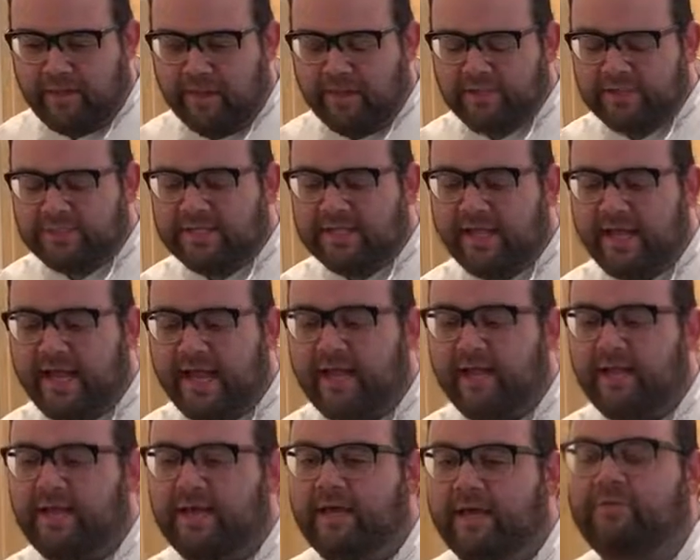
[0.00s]

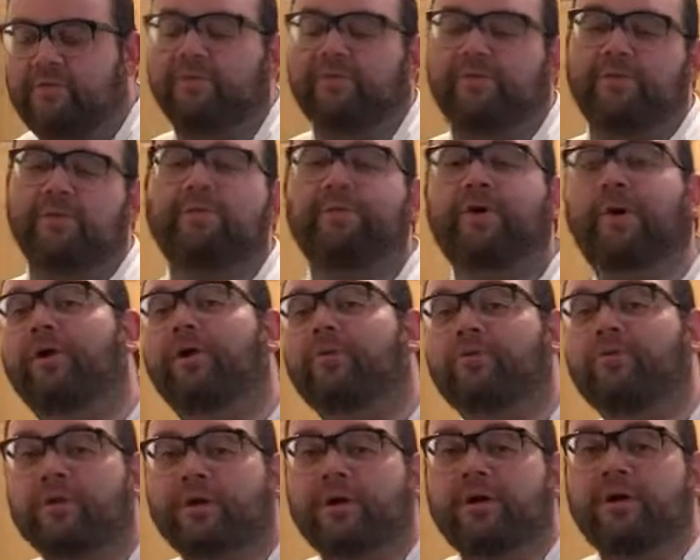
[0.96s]
Today, if you're from
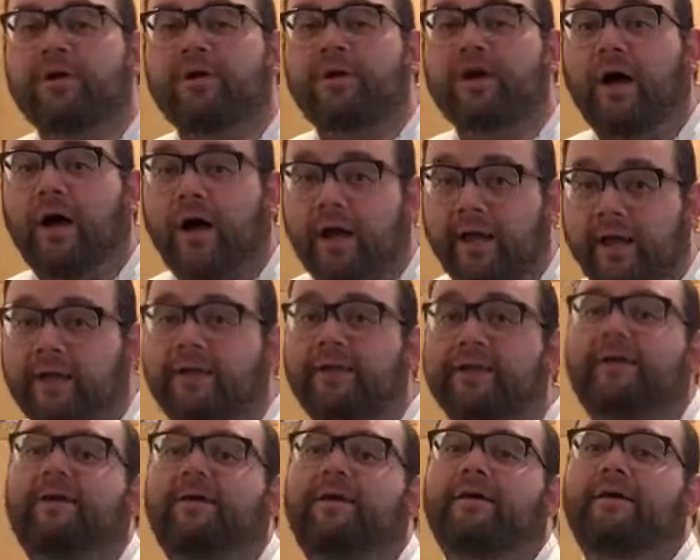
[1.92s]
Baltimore, hun,
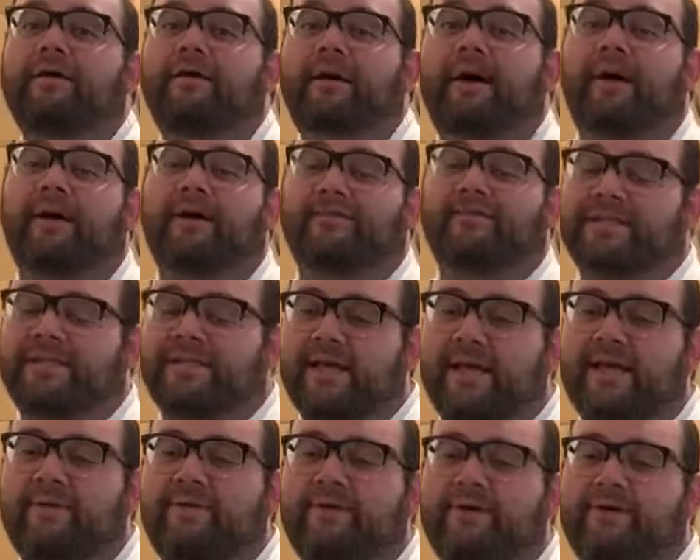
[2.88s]

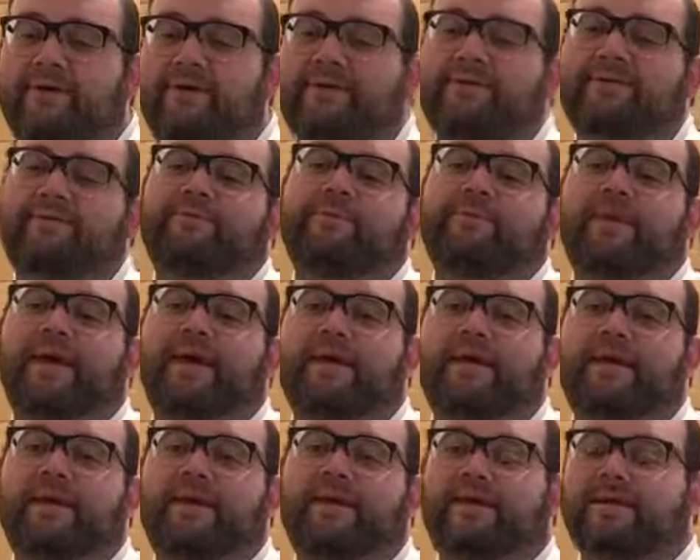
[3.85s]
today we are going to be
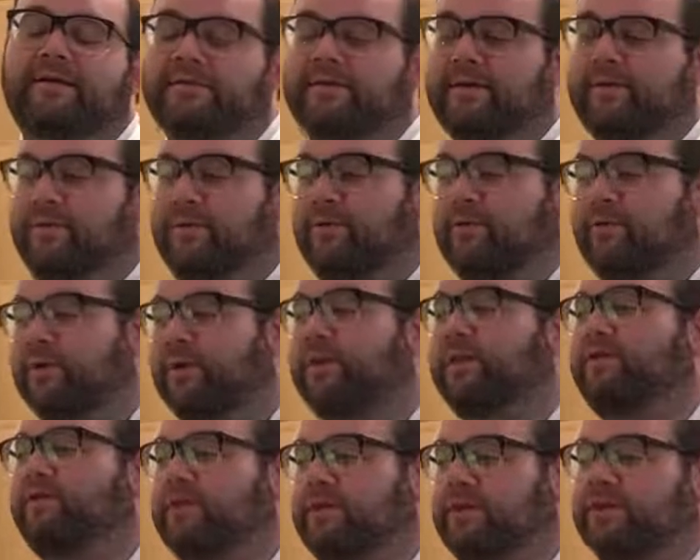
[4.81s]
making something
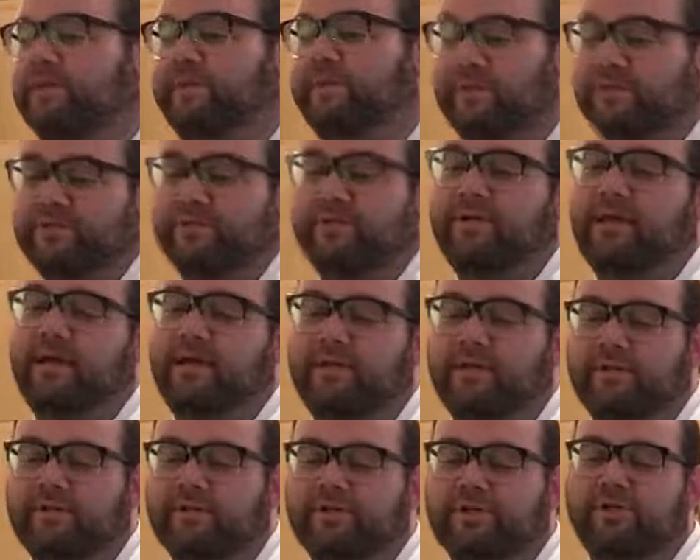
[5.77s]
really special
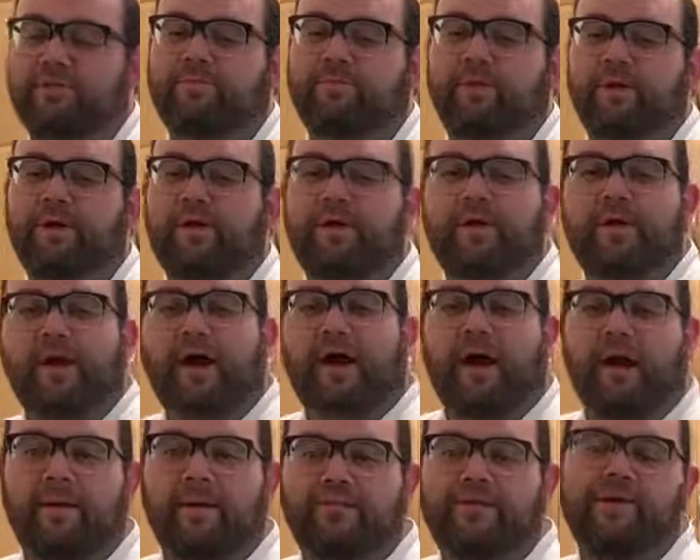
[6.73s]
and should
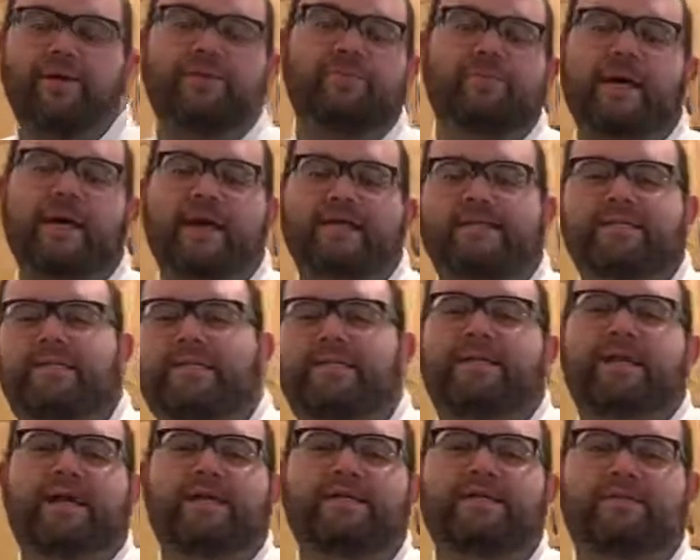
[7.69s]
bring you back to the
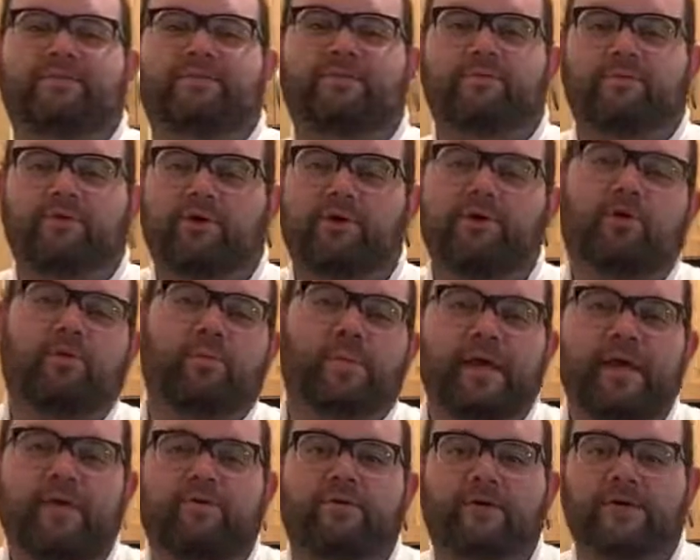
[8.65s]
days of good old
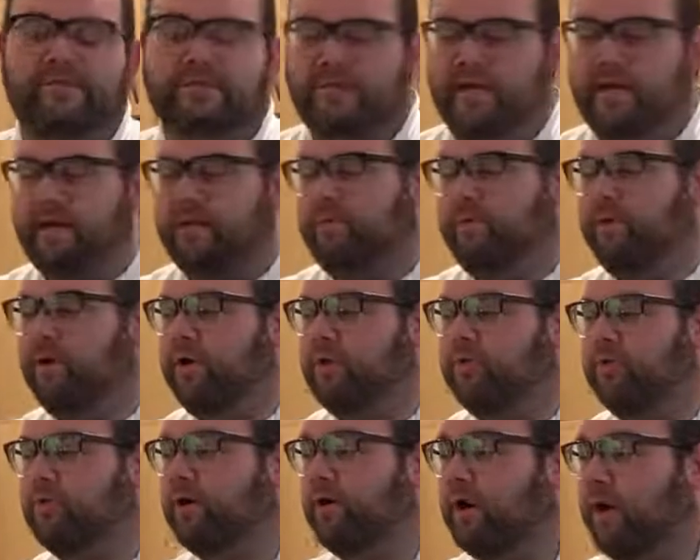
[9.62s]
bakeries down in
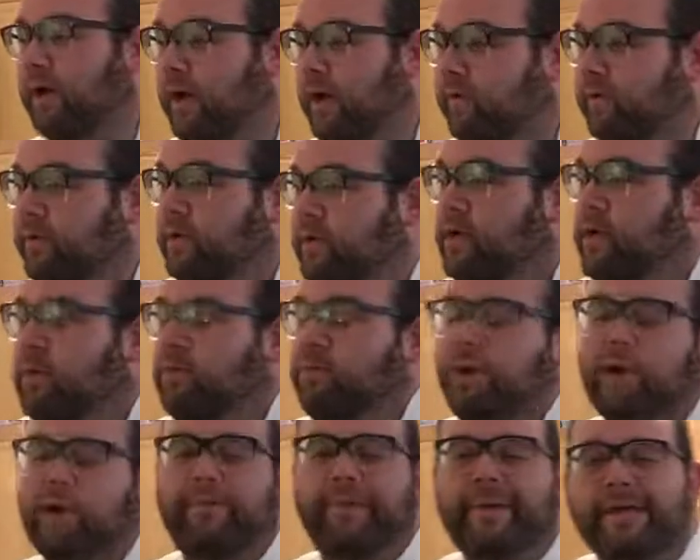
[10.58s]
Baltimore.
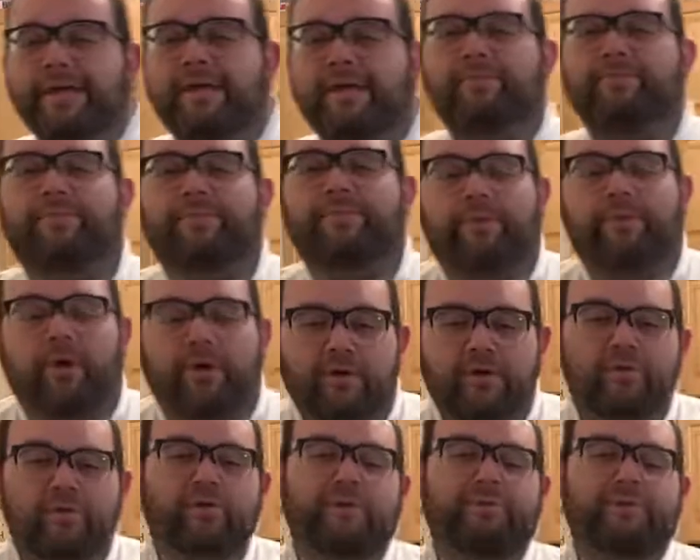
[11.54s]
We are making
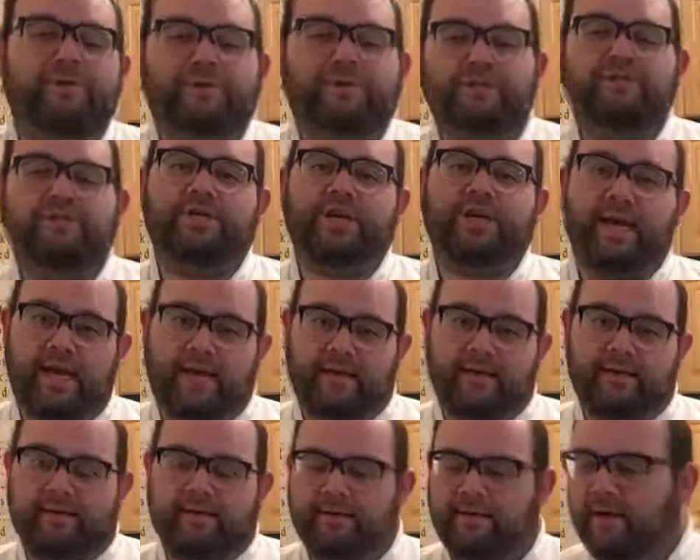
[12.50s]
Baltimore peach cake,
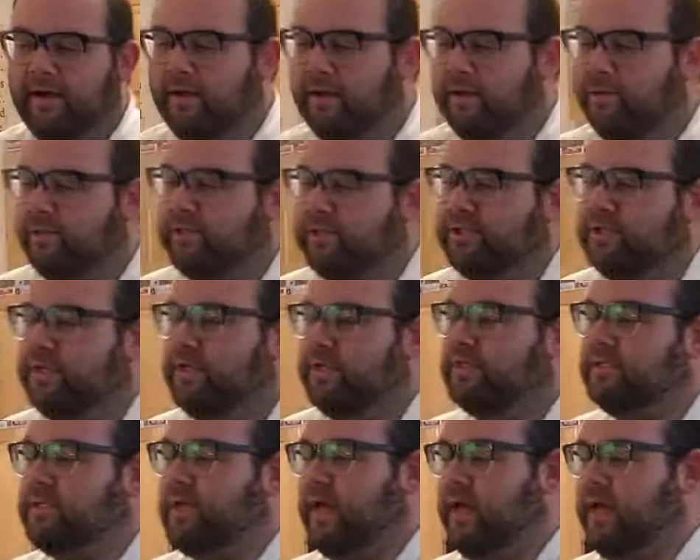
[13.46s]
which
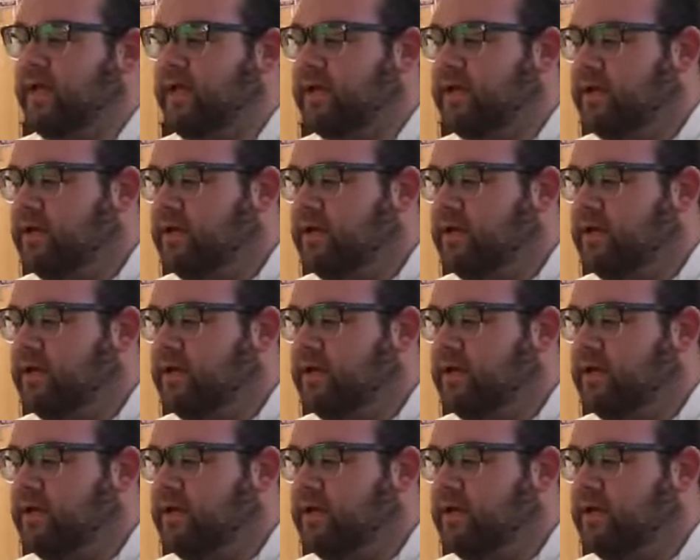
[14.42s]
is a